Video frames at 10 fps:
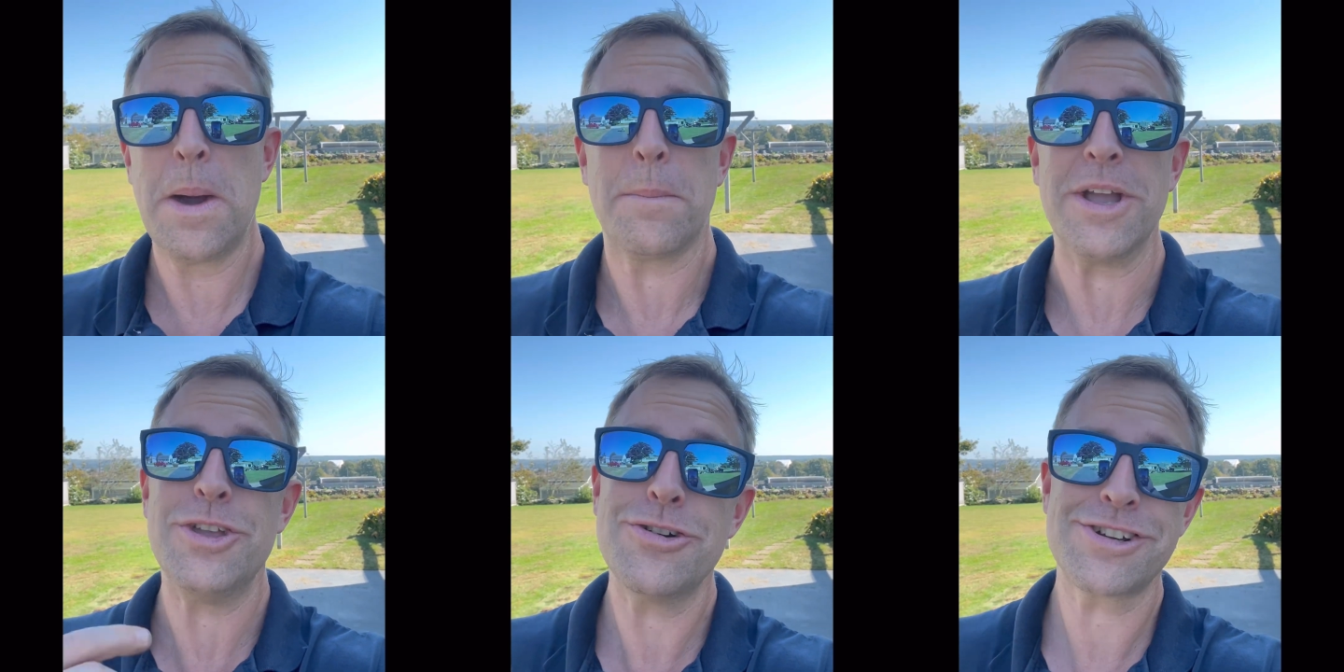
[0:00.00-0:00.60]

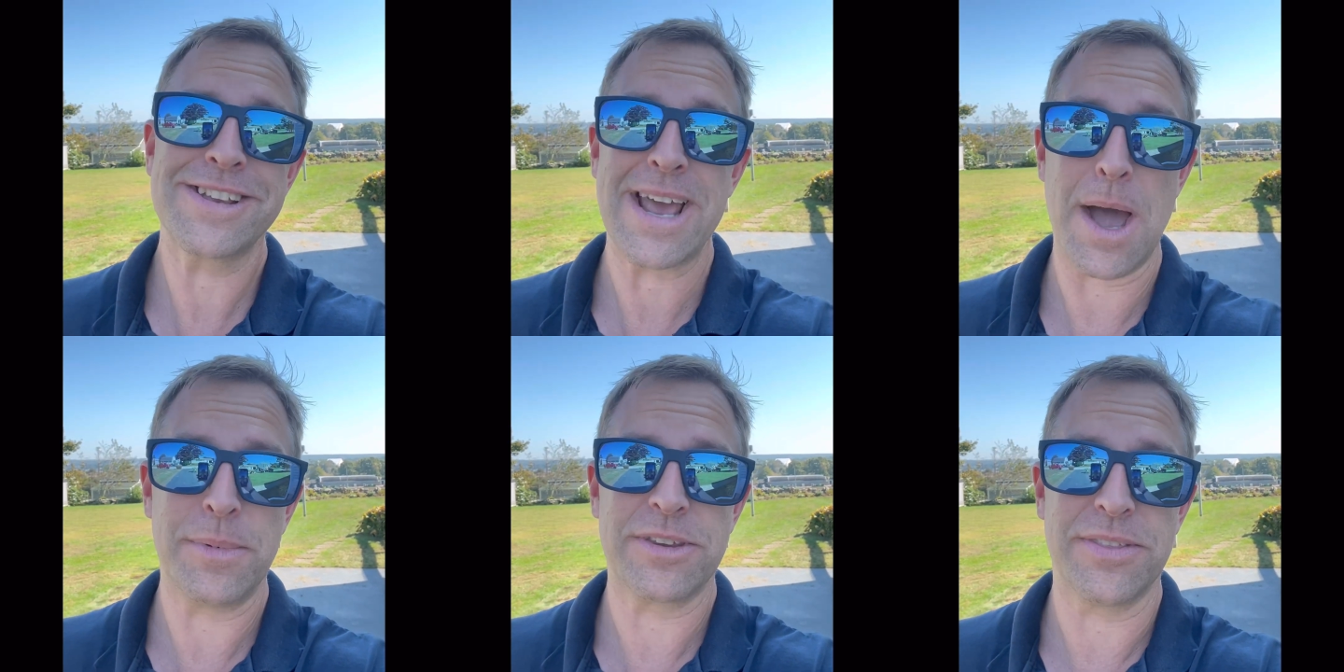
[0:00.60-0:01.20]
But usually
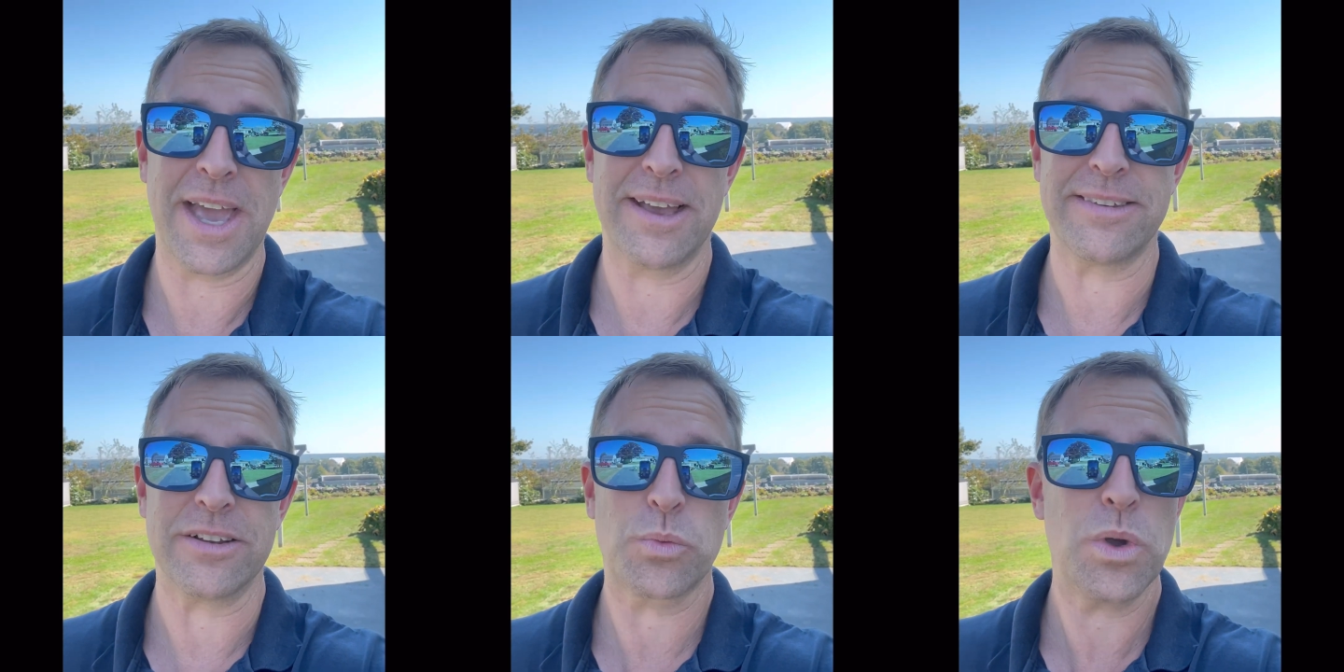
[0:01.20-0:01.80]
time is of the
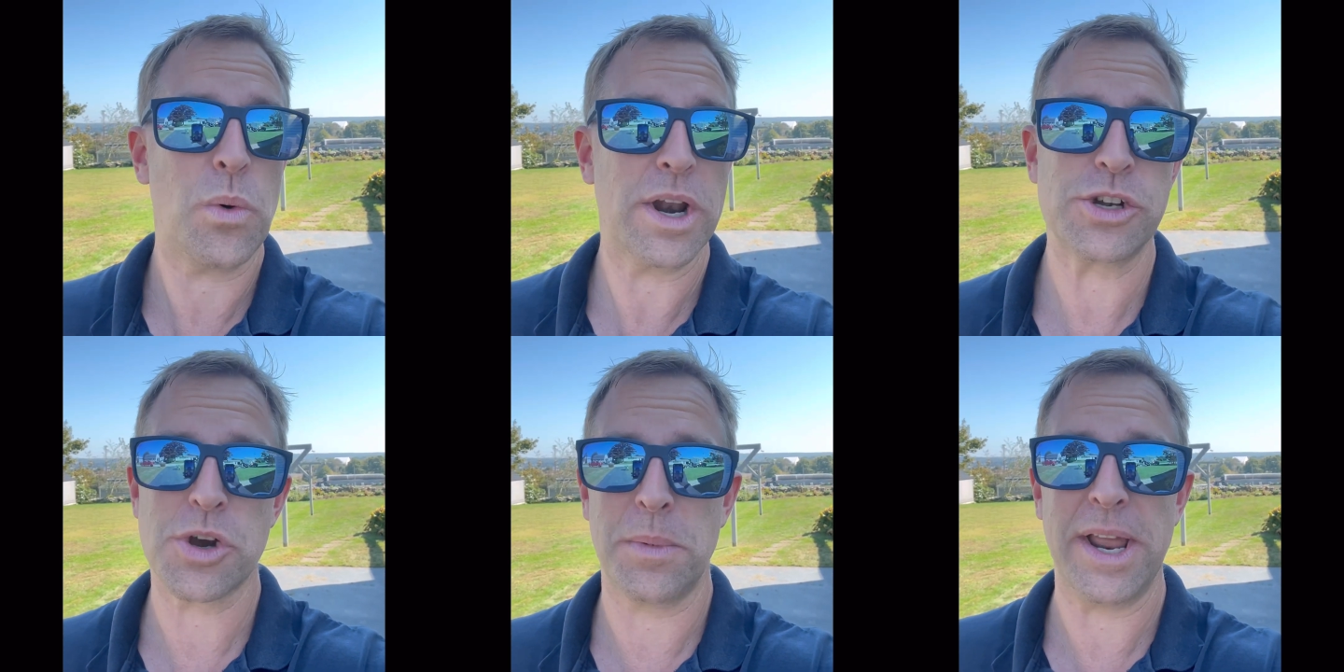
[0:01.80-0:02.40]
essence. We want it
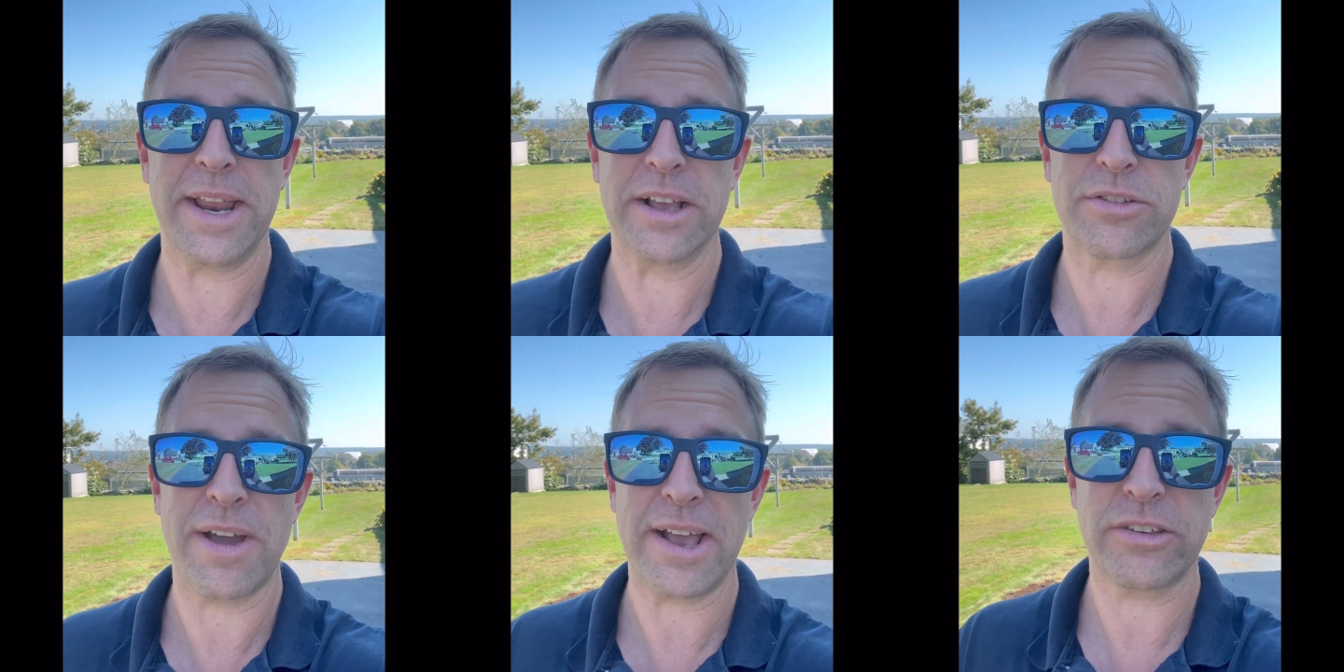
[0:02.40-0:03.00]
germinating as
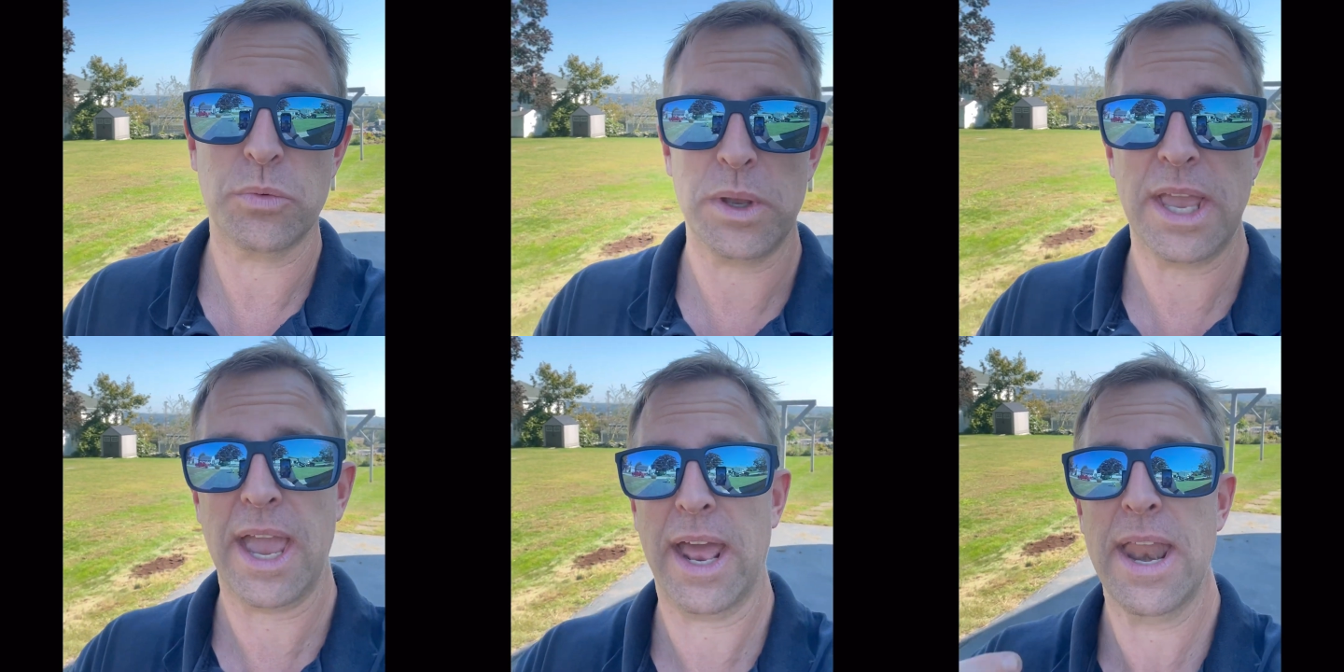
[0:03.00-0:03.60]
fast as we
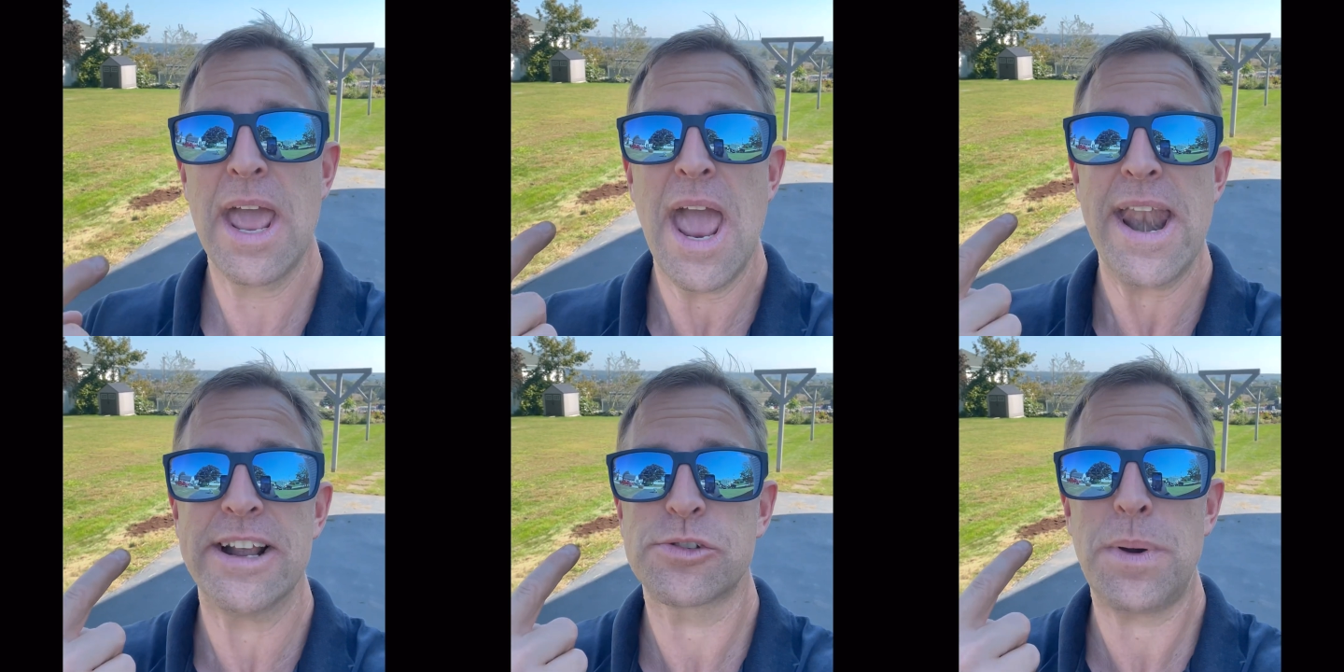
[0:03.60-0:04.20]
can,
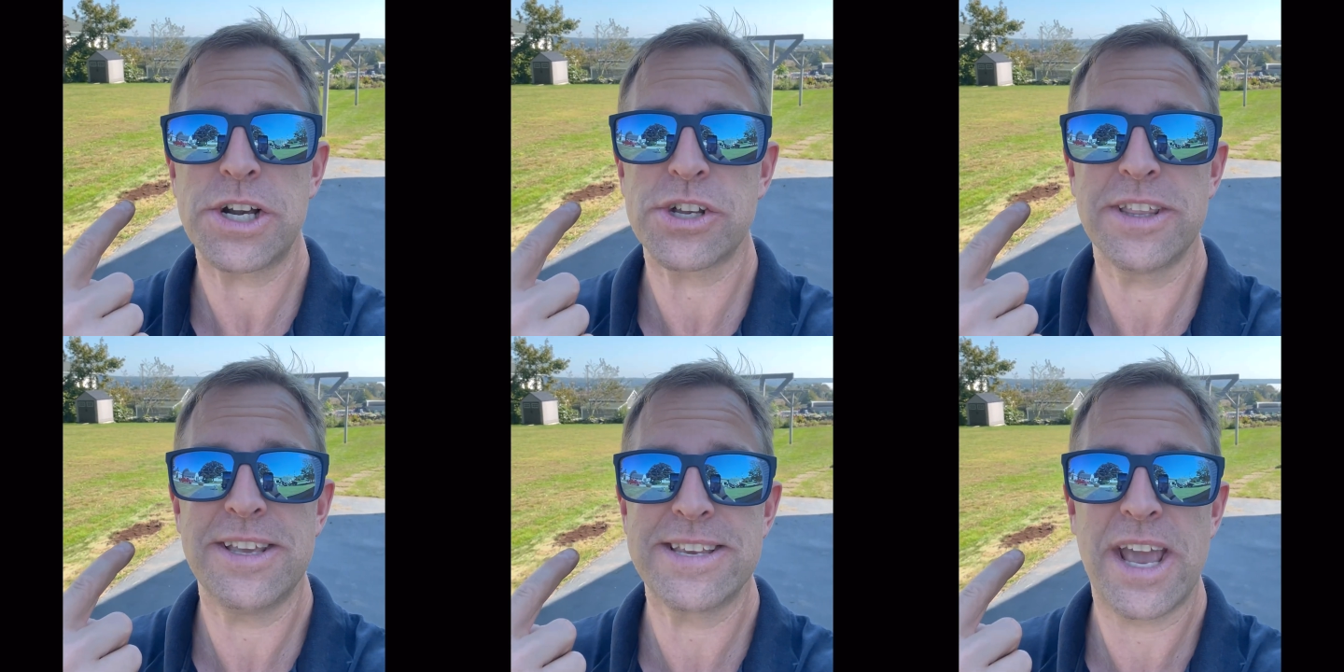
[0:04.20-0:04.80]
and especially
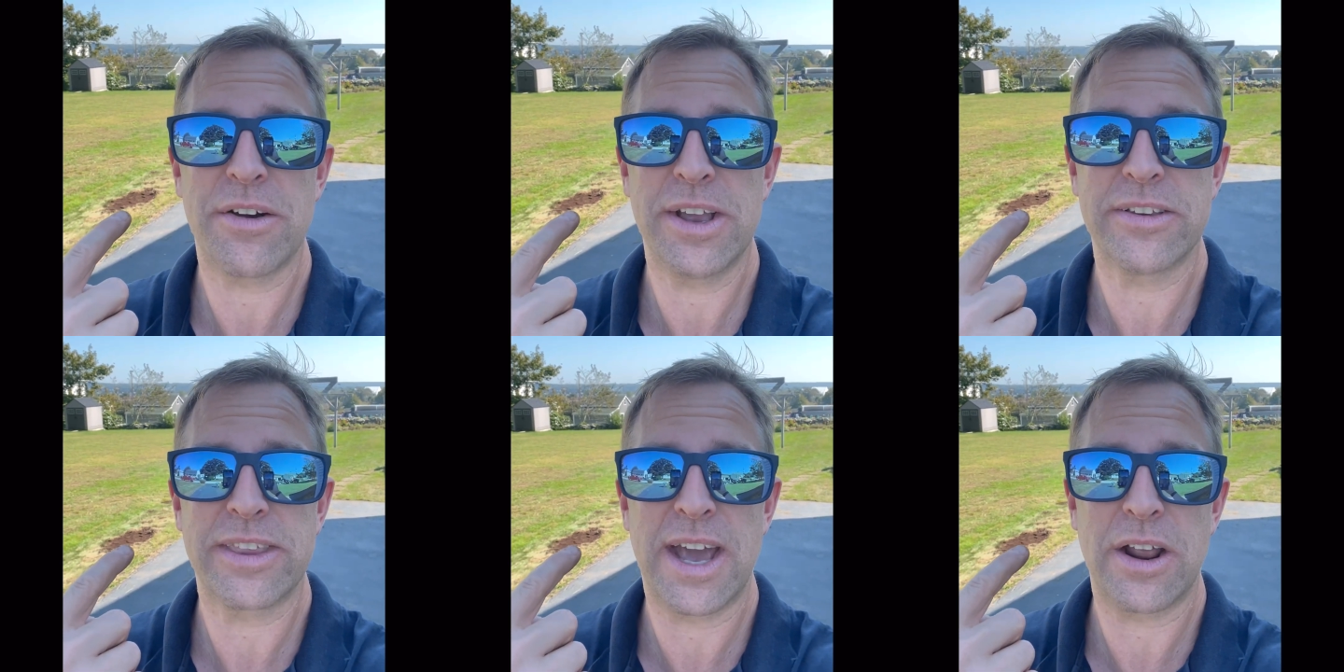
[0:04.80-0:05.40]
these
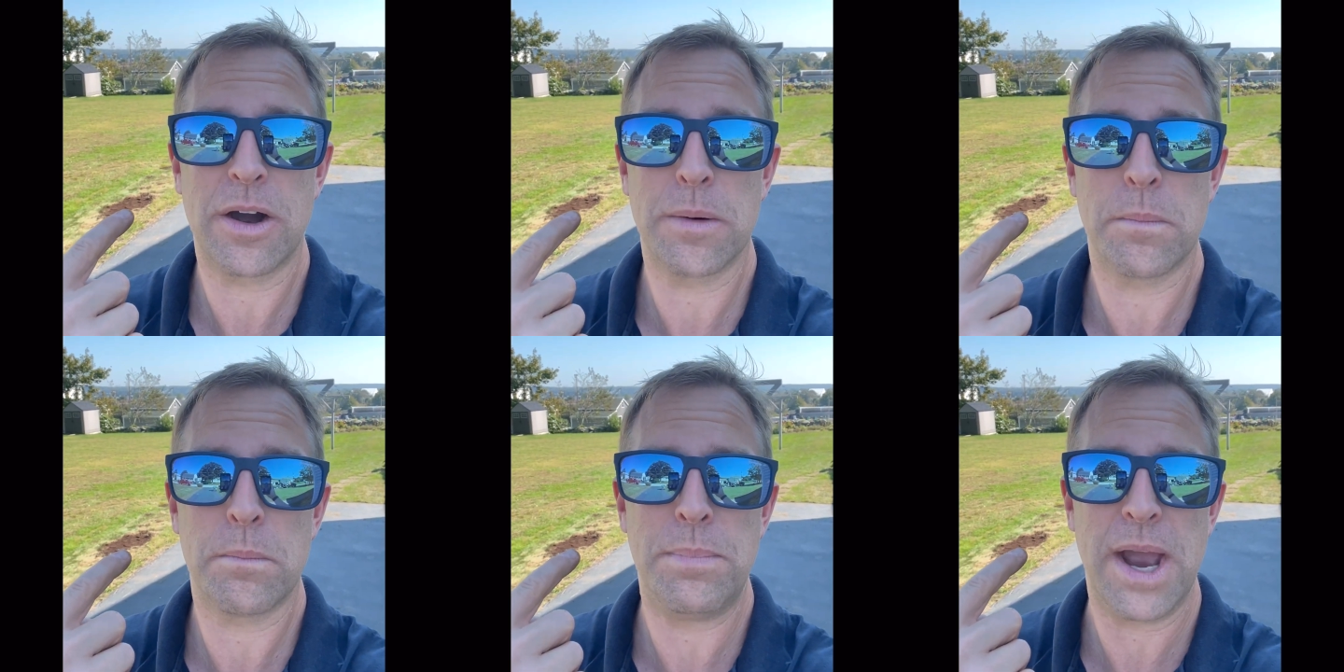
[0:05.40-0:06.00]
areas that are
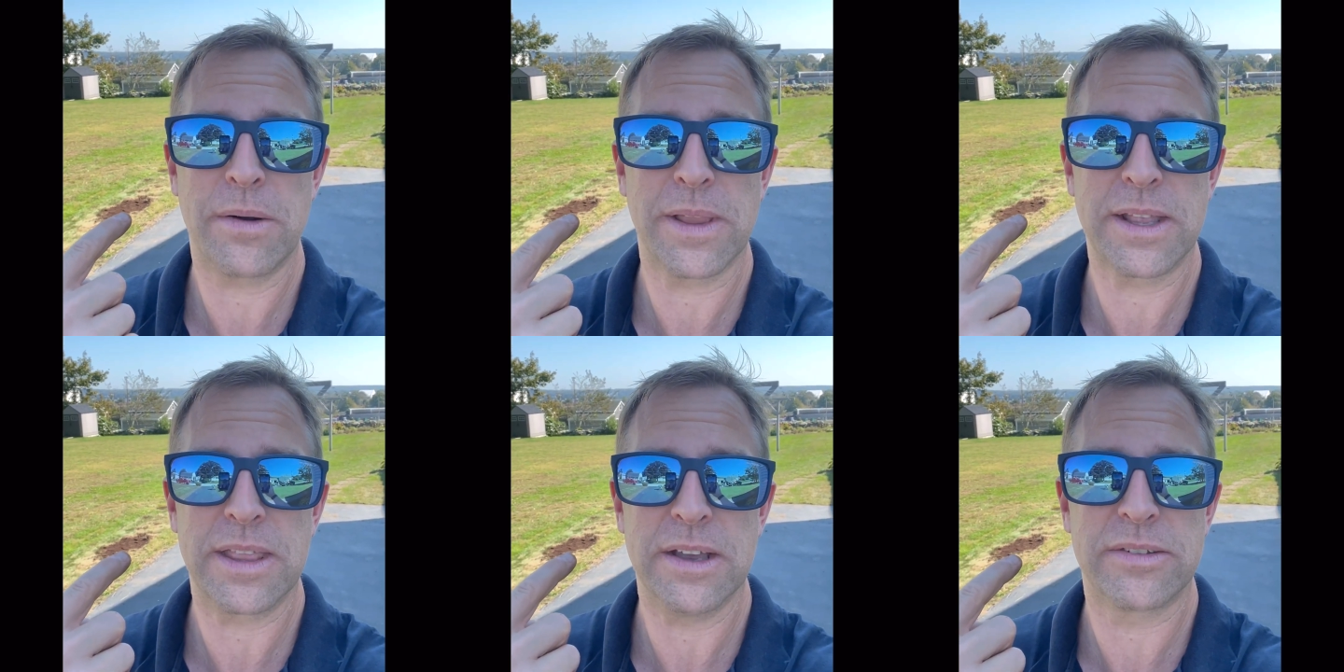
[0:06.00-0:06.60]
bare
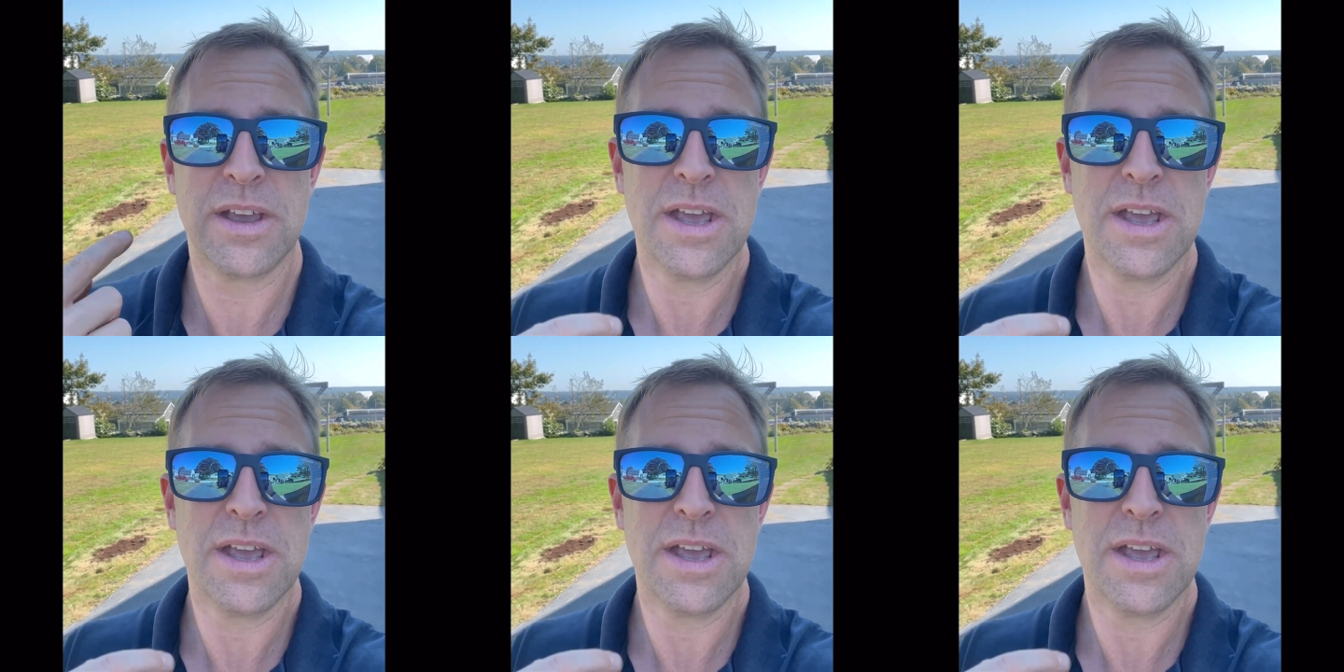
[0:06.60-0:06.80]
like this.